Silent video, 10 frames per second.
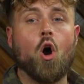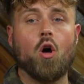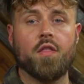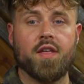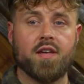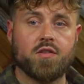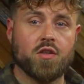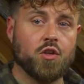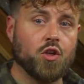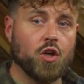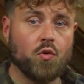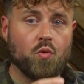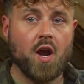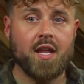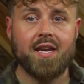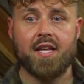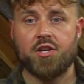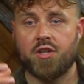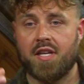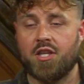All this, a good running
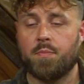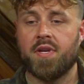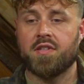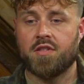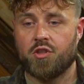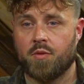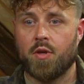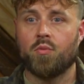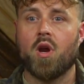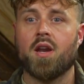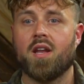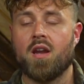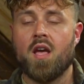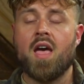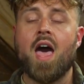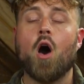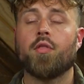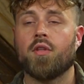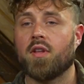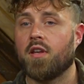engine, each piston should be running
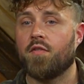healthily.